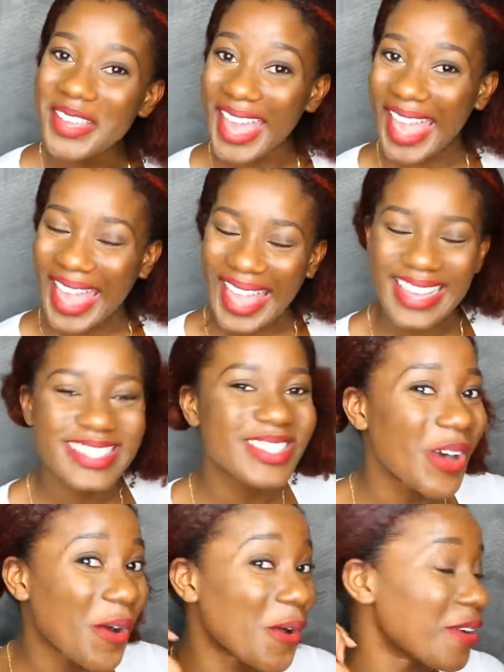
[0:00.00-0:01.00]
Okay,
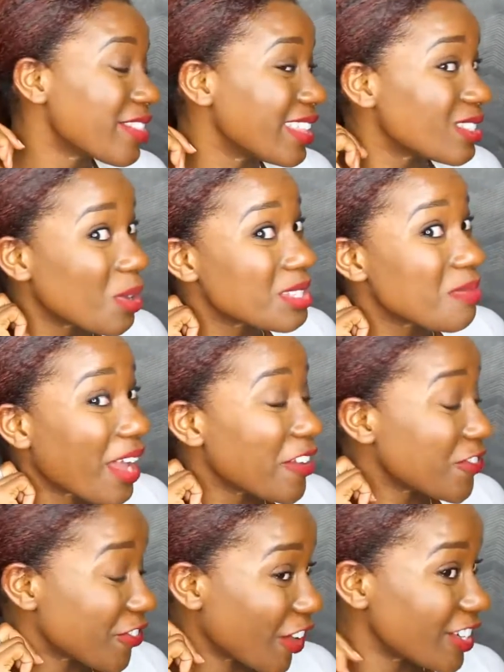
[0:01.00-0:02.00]
so this was
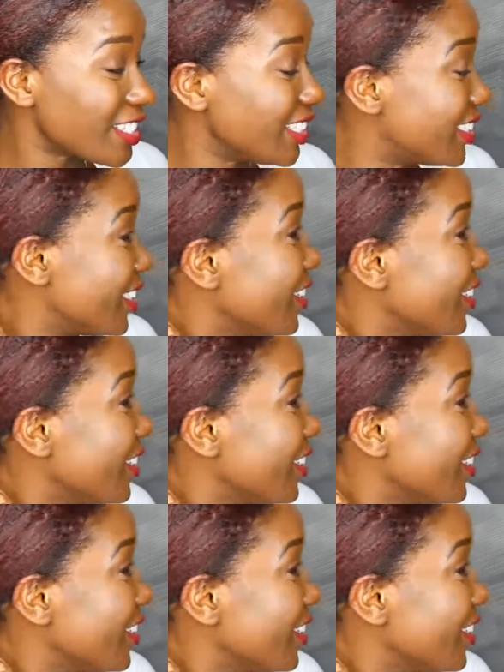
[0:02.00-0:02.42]
my first